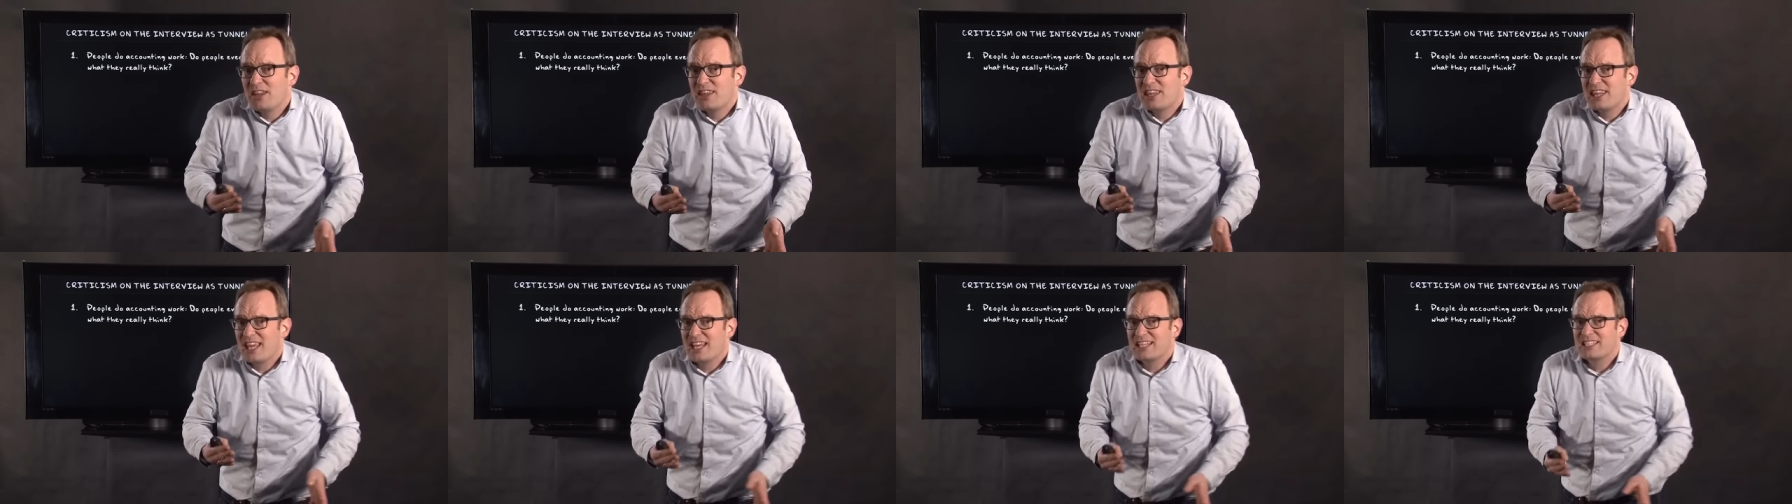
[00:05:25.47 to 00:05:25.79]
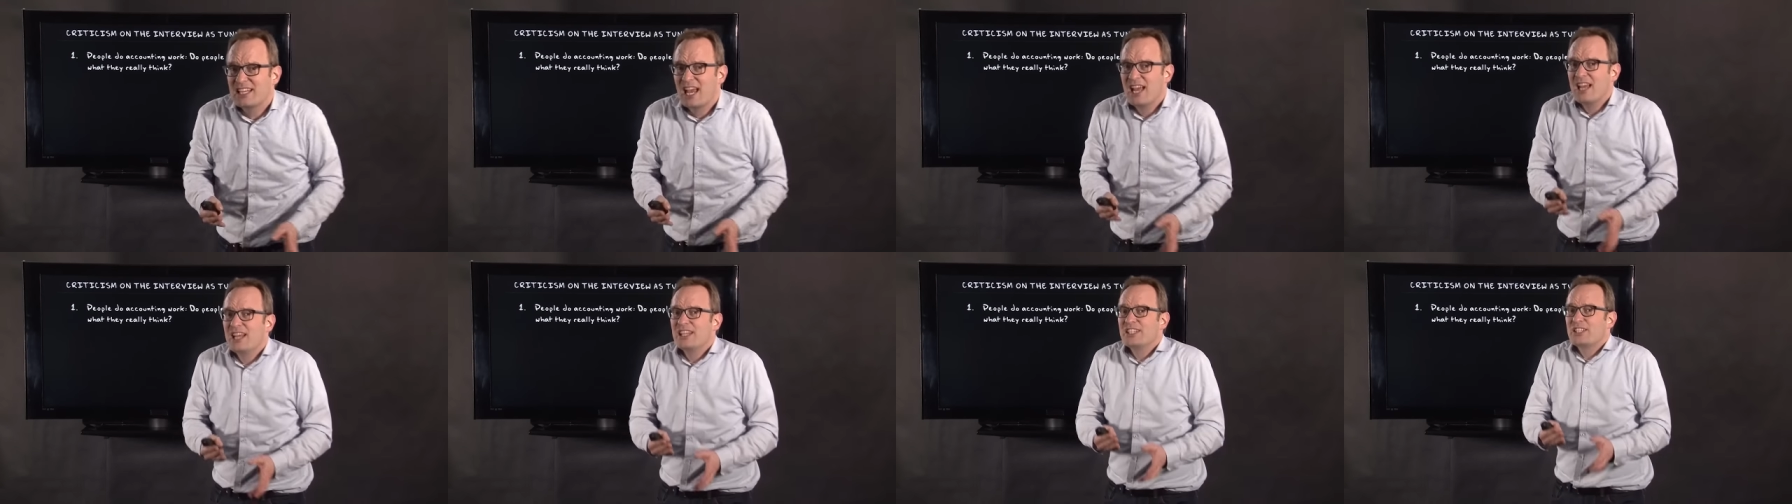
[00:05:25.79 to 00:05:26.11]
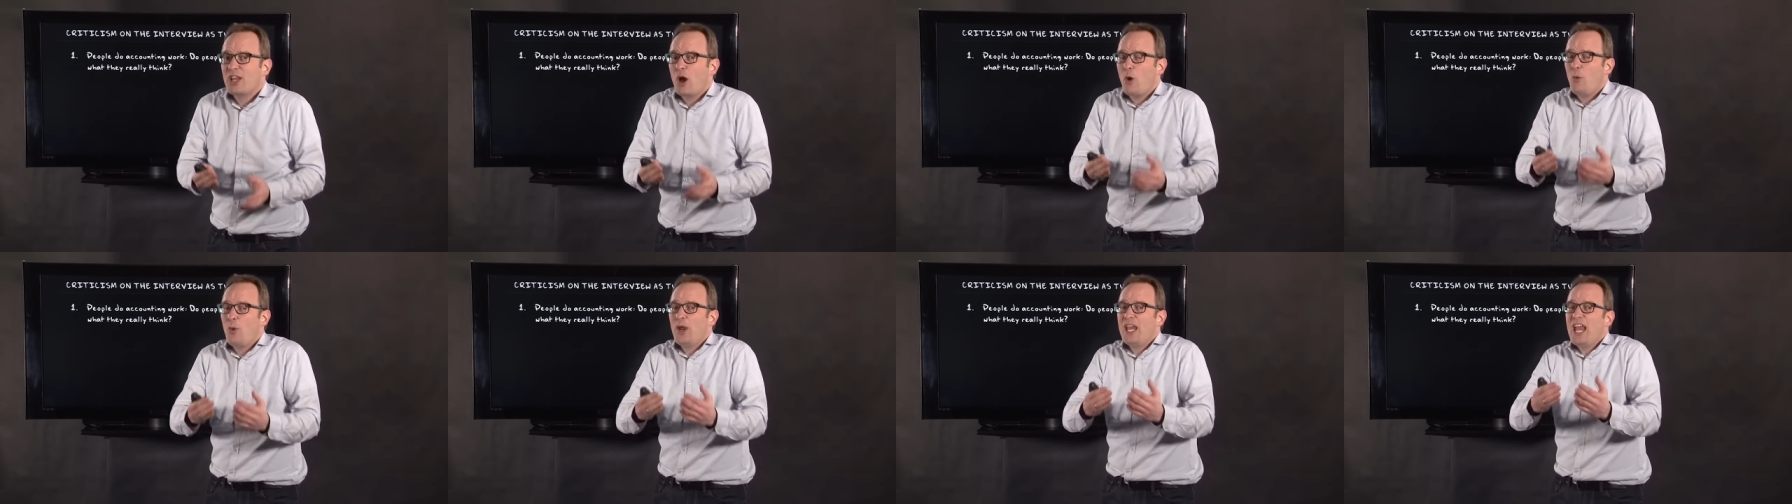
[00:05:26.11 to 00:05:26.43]
things.
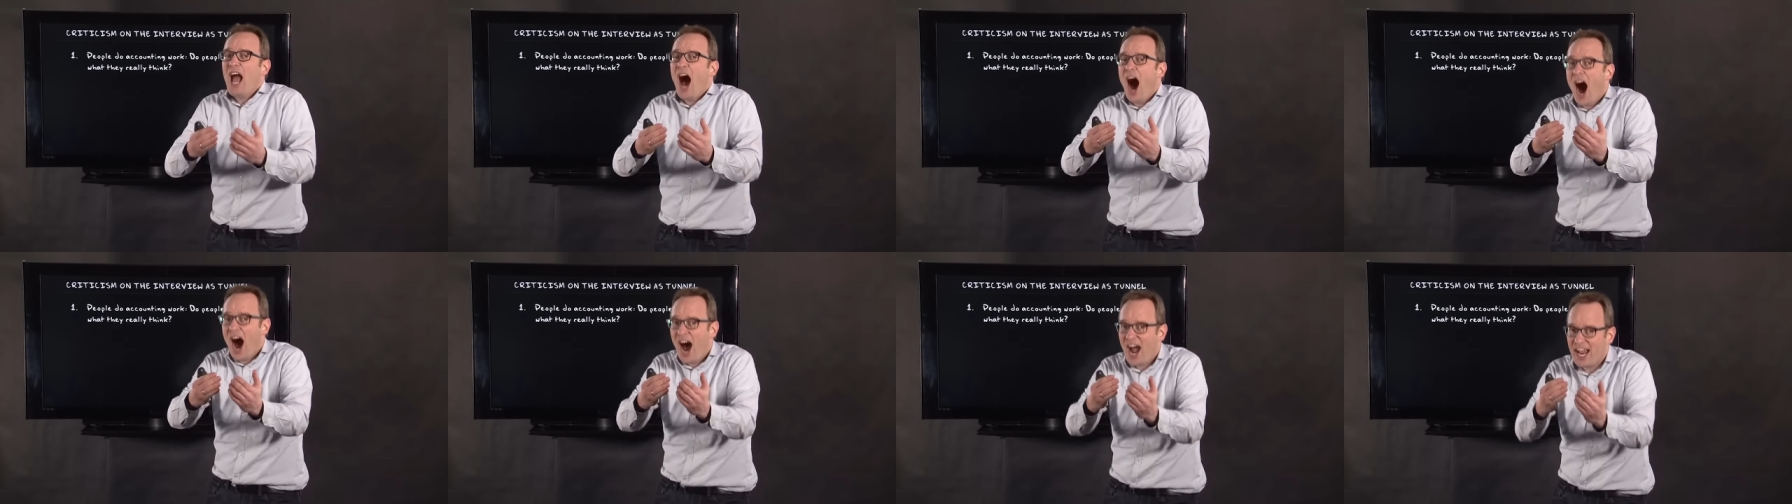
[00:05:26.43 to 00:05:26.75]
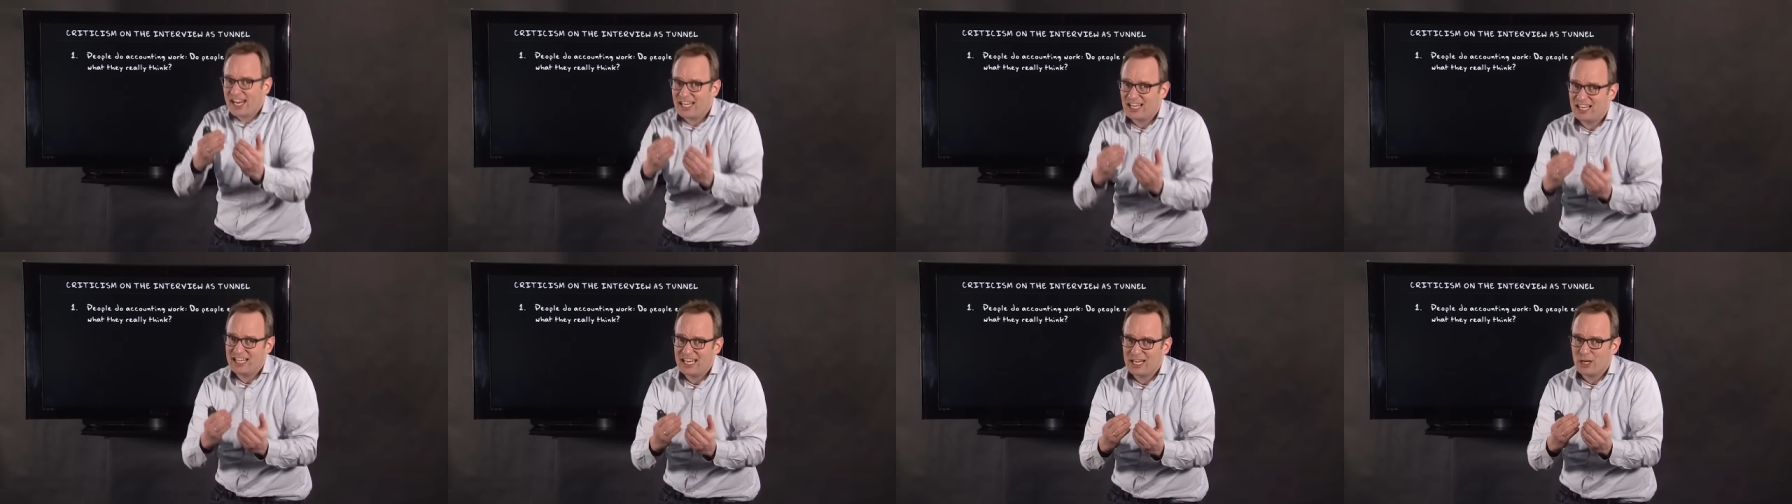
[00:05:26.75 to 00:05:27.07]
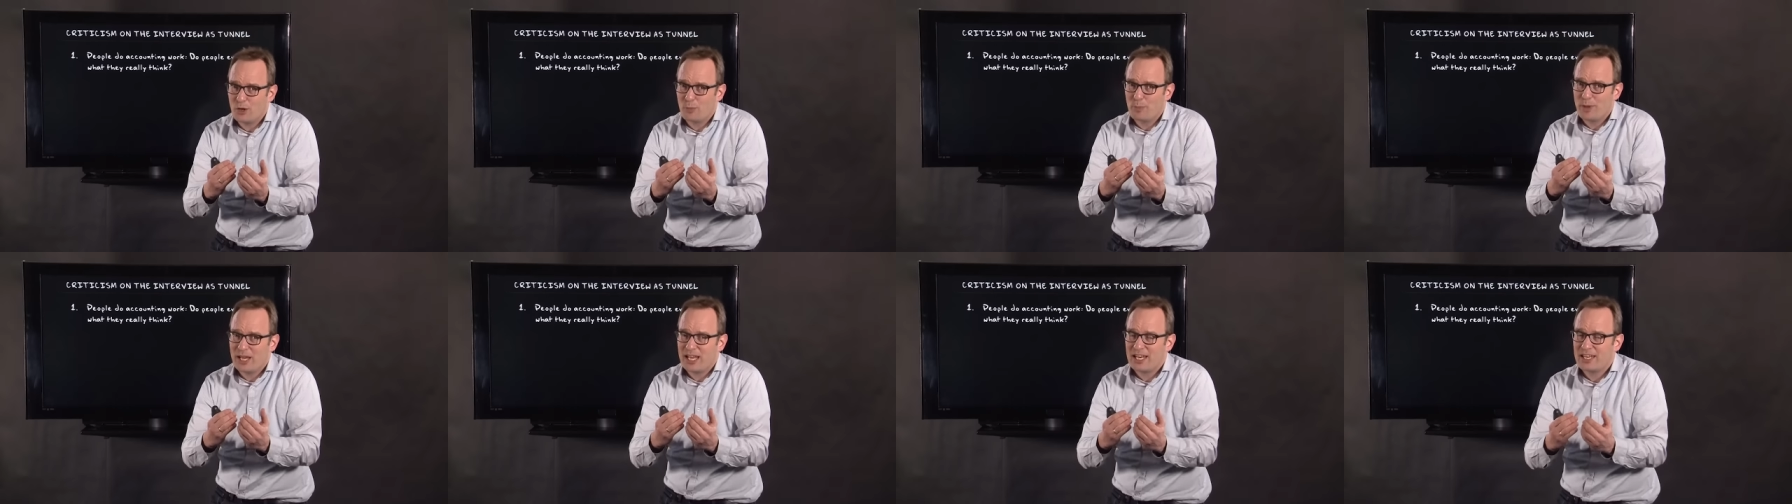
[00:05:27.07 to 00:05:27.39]
So we hide a
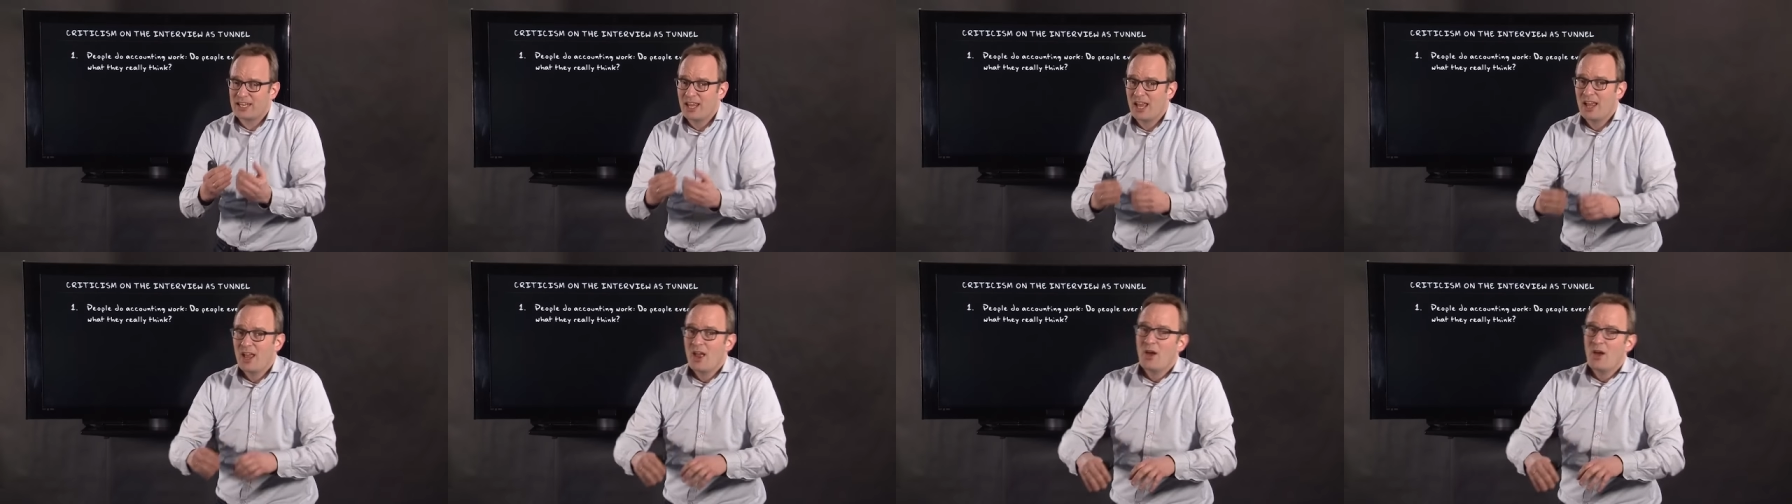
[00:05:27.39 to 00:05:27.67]
little bit.